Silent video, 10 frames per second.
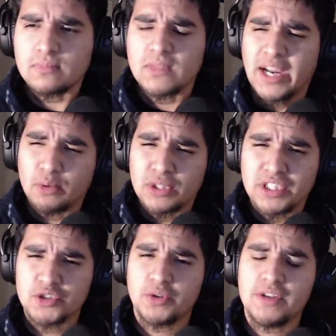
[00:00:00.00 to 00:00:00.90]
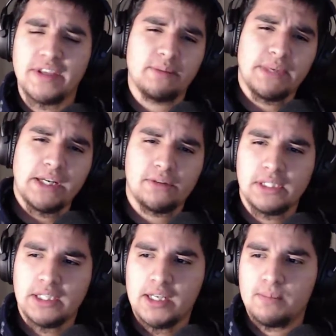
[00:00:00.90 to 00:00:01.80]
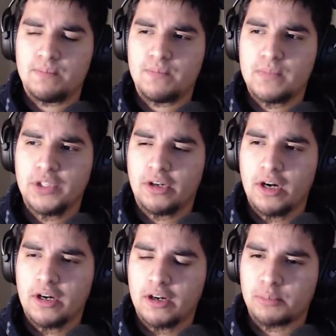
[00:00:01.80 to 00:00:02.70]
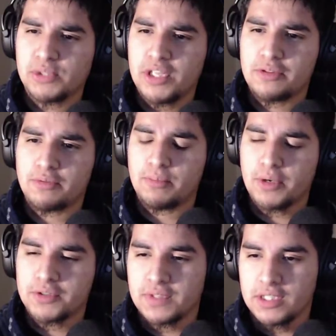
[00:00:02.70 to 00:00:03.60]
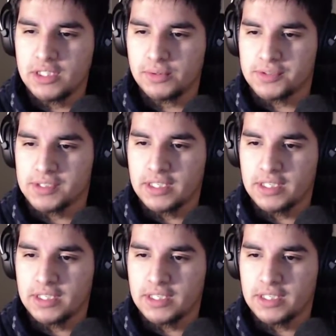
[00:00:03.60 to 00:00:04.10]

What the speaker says: really enjoyed that about, our playthrough with March of the Eagles.